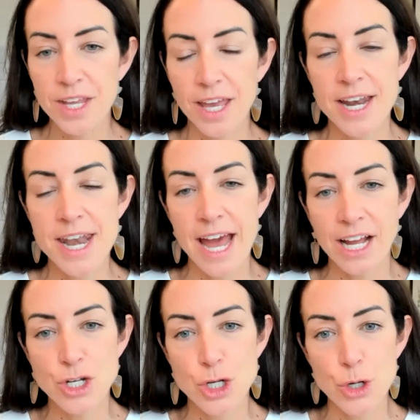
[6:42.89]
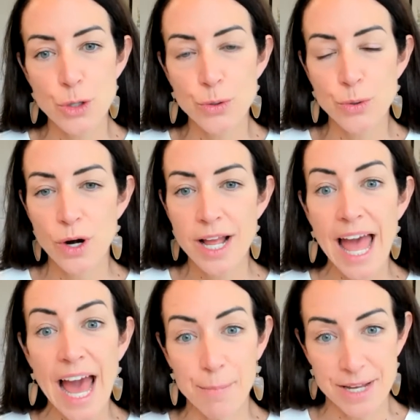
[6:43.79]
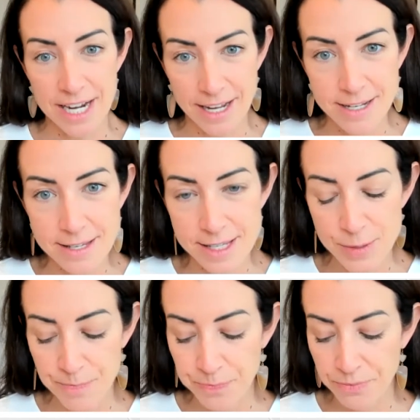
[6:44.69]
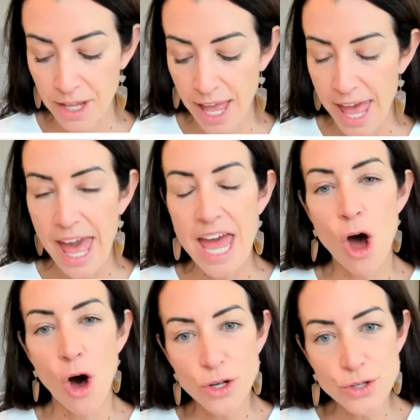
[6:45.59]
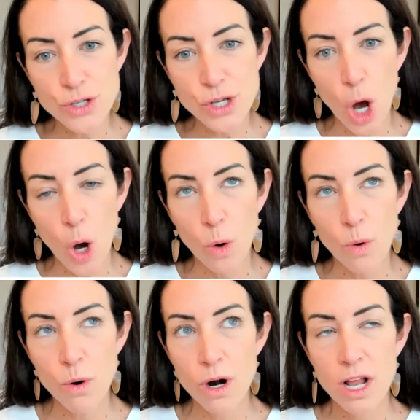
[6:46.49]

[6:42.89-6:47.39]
connect to happiness? And also,